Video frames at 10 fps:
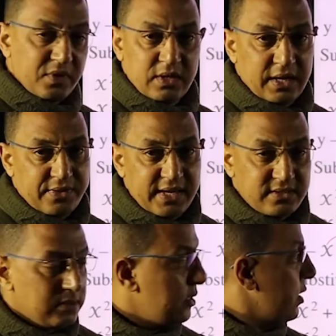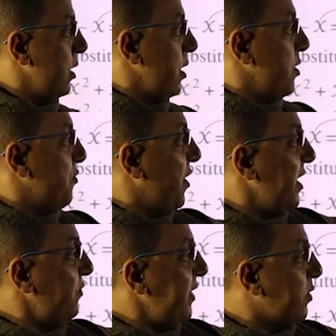like this.
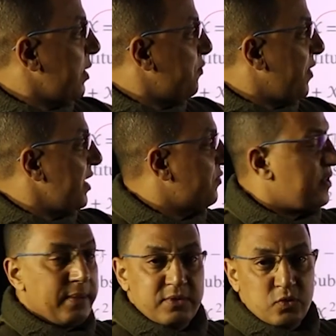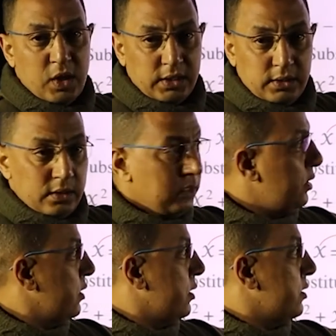5 equal 5 times 1.
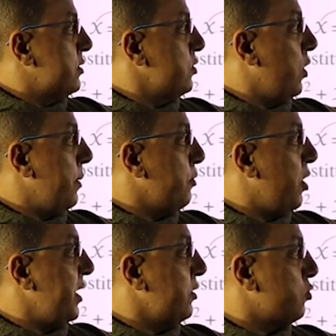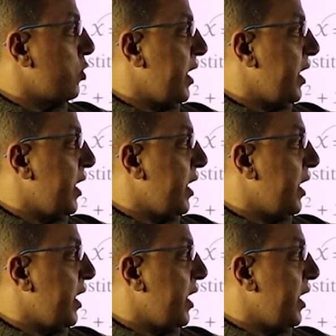So I'm going to